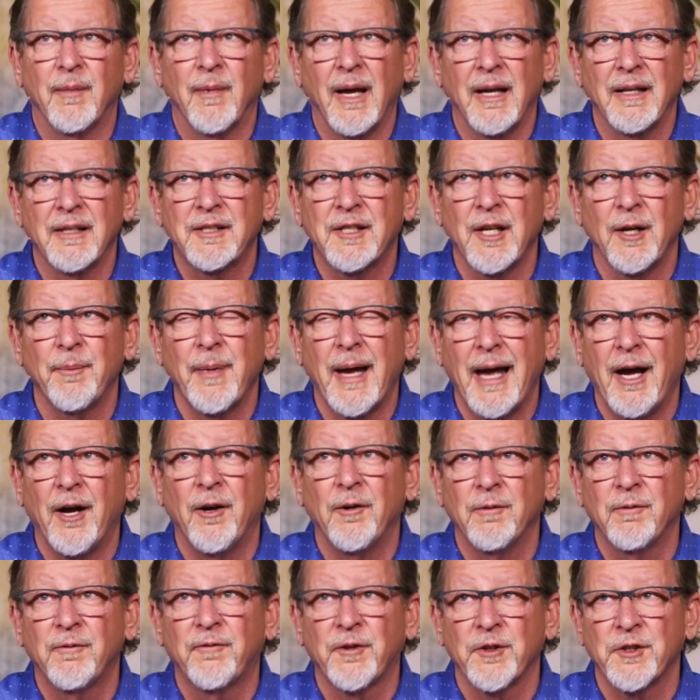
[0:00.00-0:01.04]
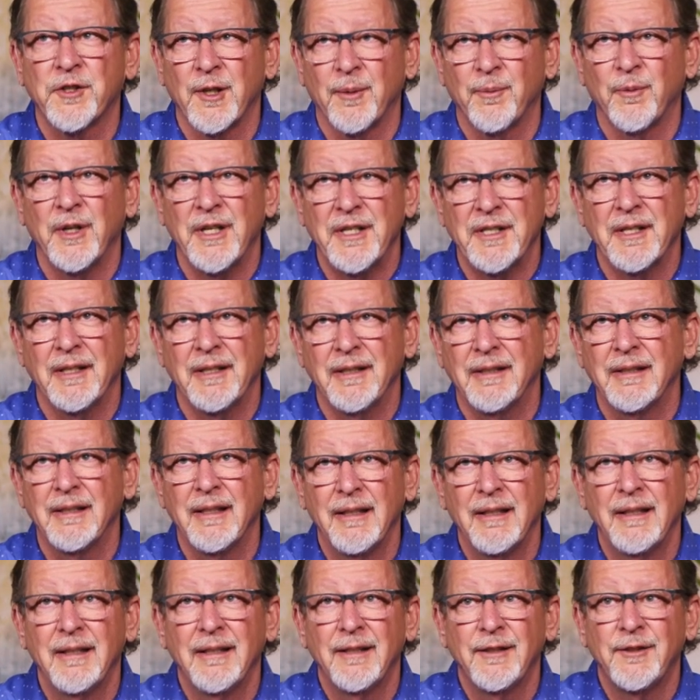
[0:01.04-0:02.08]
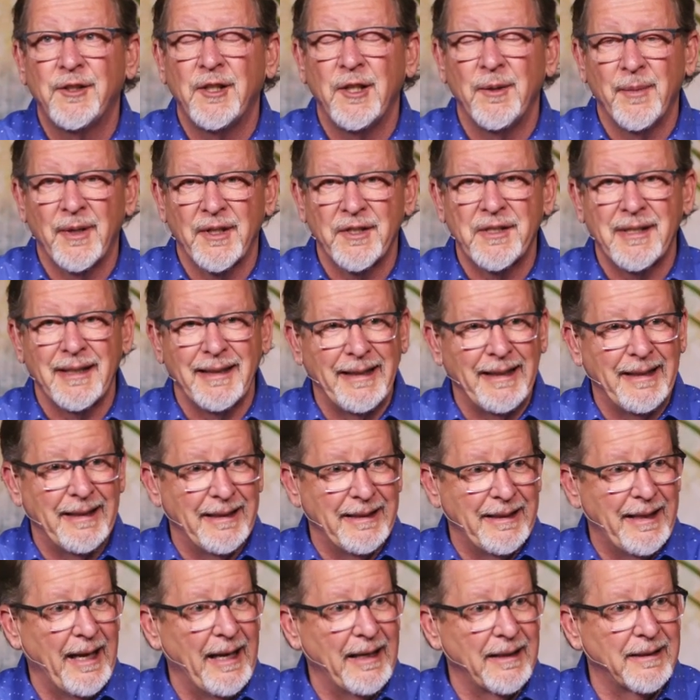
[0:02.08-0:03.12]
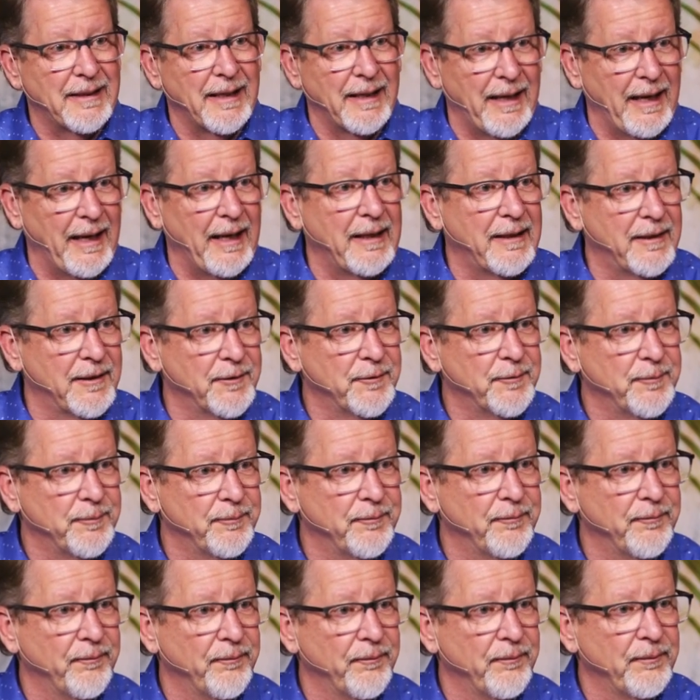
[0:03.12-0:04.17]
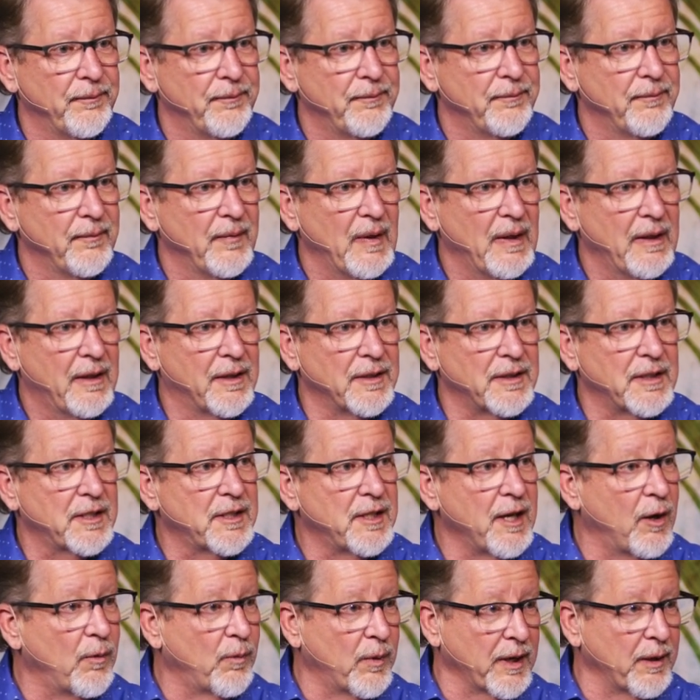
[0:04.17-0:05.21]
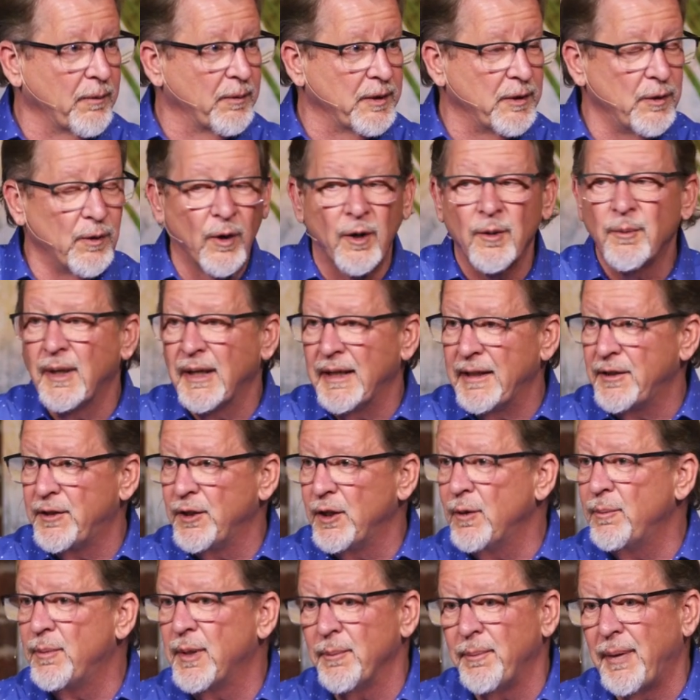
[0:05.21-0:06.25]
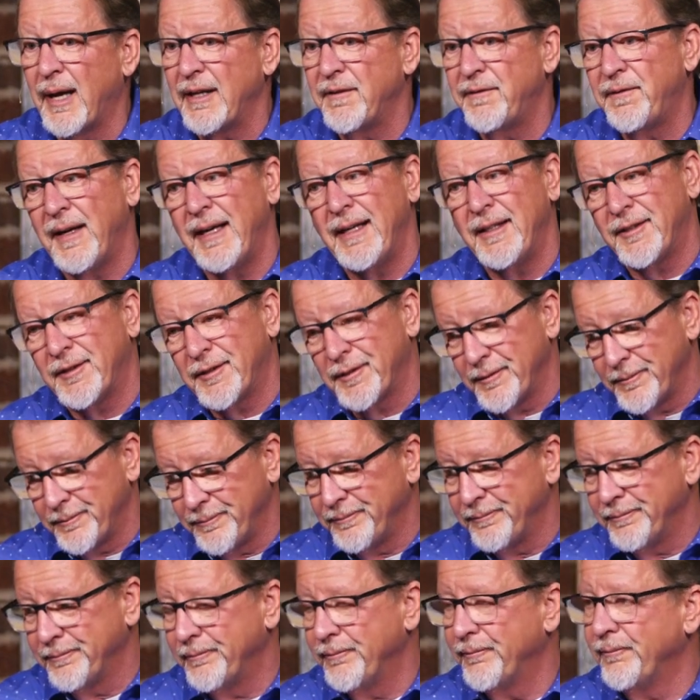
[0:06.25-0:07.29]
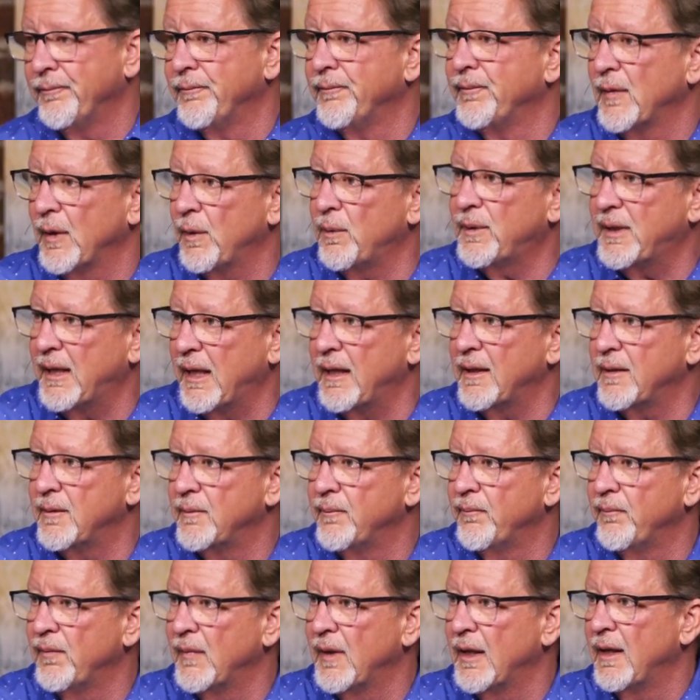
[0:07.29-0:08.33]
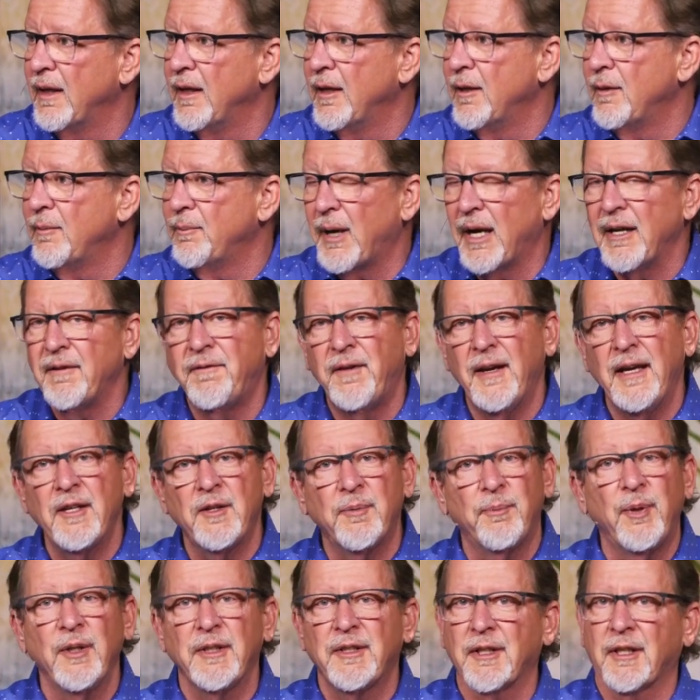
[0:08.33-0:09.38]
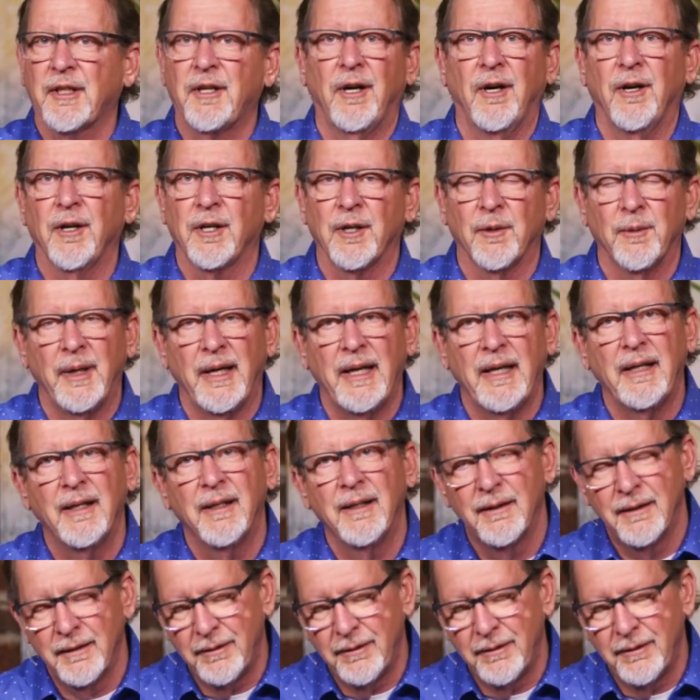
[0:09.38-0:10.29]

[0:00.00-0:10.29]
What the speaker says: Somehow, for some reason, she must have needed that today. Because it's not what I would normally do, but by faith, okay. By faith, put the cart away.